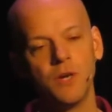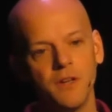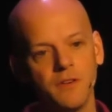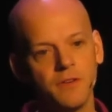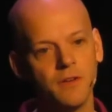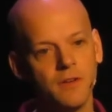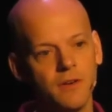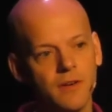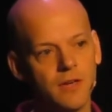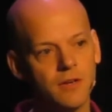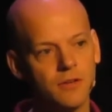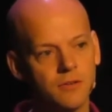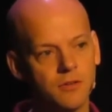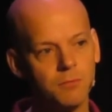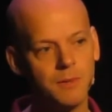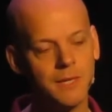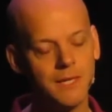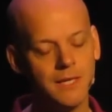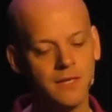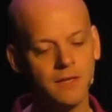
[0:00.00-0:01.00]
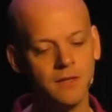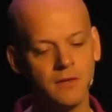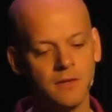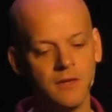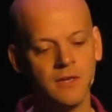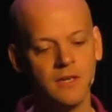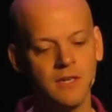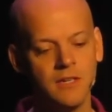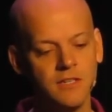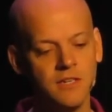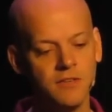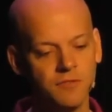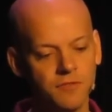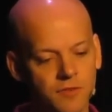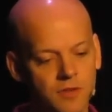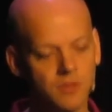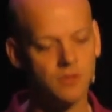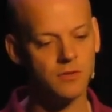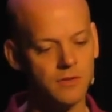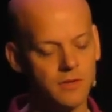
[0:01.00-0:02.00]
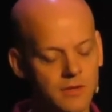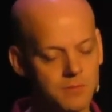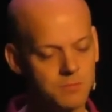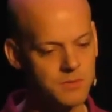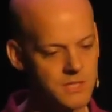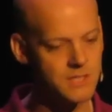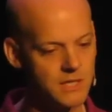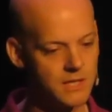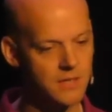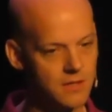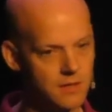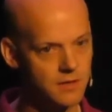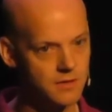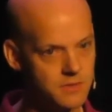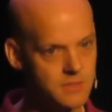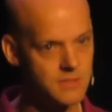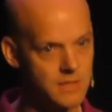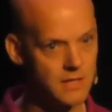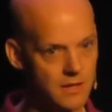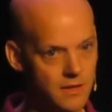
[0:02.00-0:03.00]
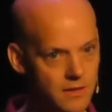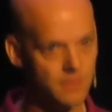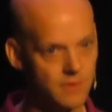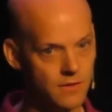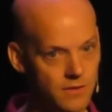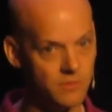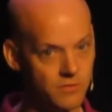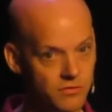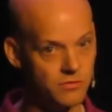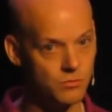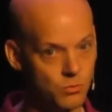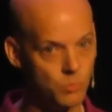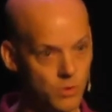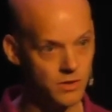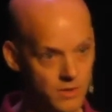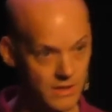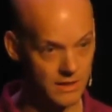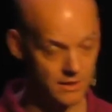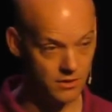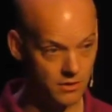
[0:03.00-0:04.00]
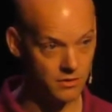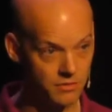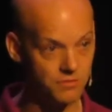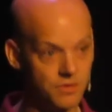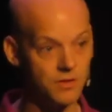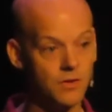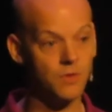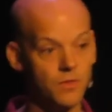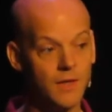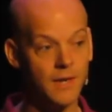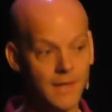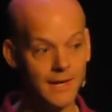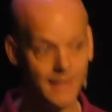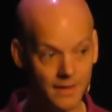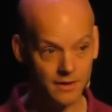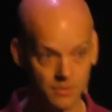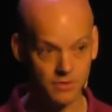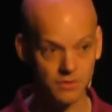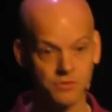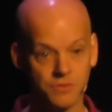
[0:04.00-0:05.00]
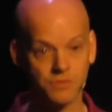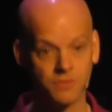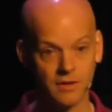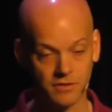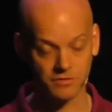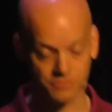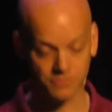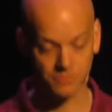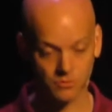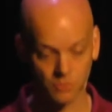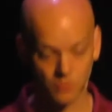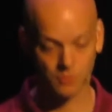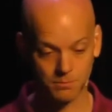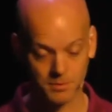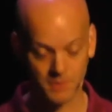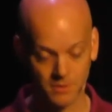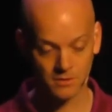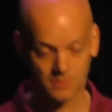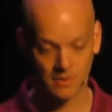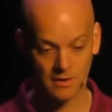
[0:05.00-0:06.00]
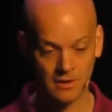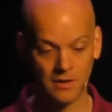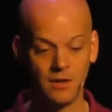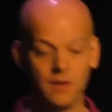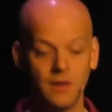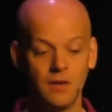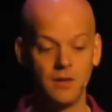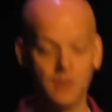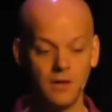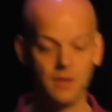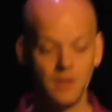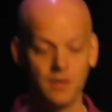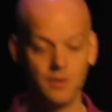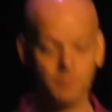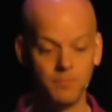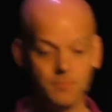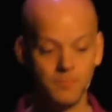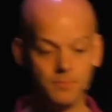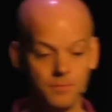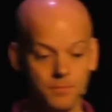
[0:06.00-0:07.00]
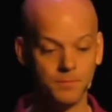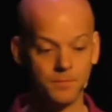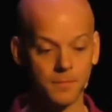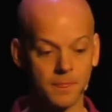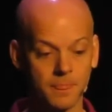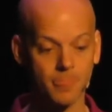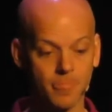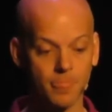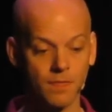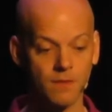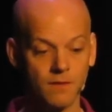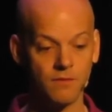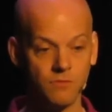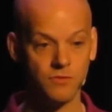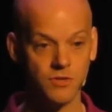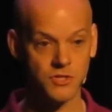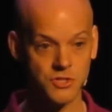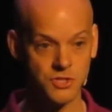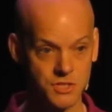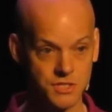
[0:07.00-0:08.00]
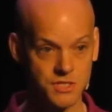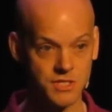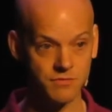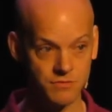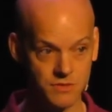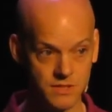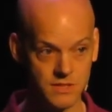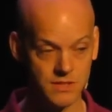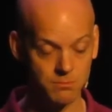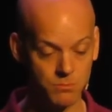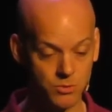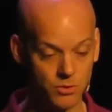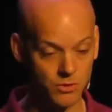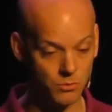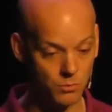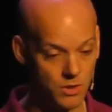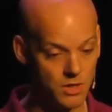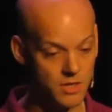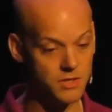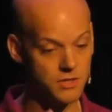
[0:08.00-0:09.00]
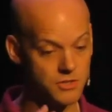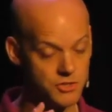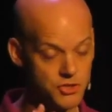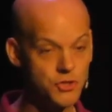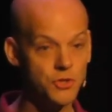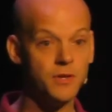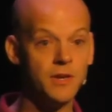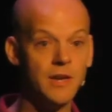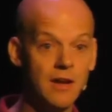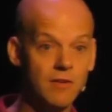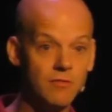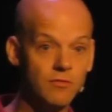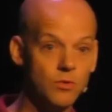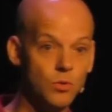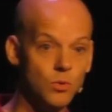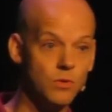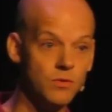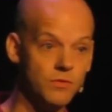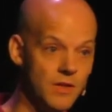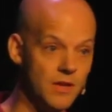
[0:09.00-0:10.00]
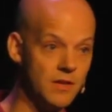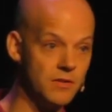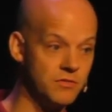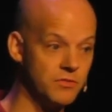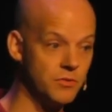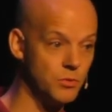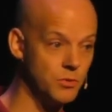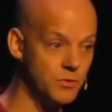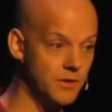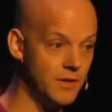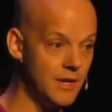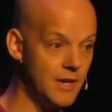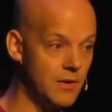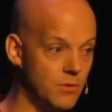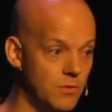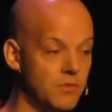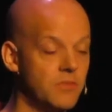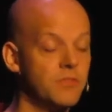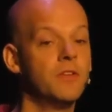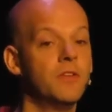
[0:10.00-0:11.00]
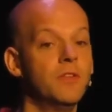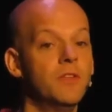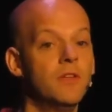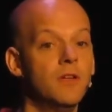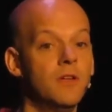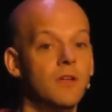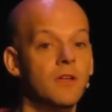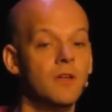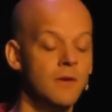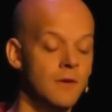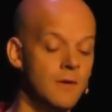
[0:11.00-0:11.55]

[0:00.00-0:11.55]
why it turned out to be difficult, in particular to get this working nicely on the Linux desktop. Version 17.1 should have all of that sorted out so that